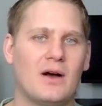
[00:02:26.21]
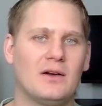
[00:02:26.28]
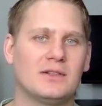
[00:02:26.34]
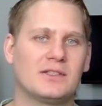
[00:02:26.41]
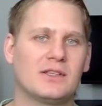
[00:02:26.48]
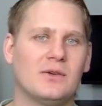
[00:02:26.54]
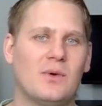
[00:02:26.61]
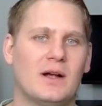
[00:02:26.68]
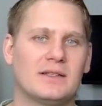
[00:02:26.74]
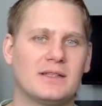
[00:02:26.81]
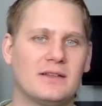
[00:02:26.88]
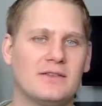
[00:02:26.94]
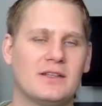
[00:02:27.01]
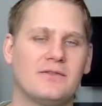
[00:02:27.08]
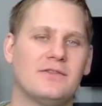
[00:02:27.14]
also
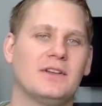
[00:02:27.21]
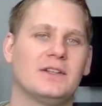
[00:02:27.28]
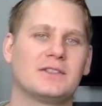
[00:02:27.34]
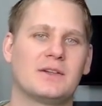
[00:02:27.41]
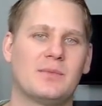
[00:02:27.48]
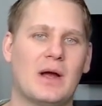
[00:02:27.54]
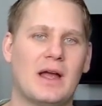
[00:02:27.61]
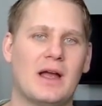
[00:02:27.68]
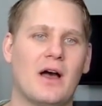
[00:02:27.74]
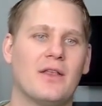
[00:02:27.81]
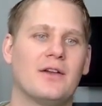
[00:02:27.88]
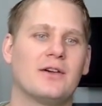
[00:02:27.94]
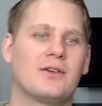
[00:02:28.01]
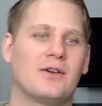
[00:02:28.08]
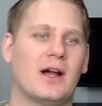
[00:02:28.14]
wanted to filter by
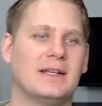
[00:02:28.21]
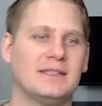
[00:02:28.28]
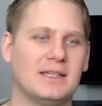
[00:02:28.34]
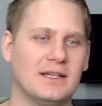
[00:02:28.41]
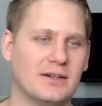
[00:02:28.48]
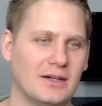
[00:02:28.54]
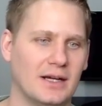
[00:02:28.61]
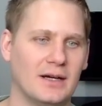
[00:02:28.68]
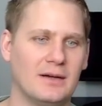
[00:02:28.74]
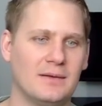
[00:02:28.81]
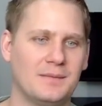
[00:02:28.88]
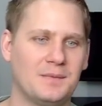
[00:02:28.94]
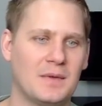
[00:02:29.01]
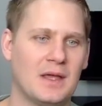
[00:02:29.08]
other criteria.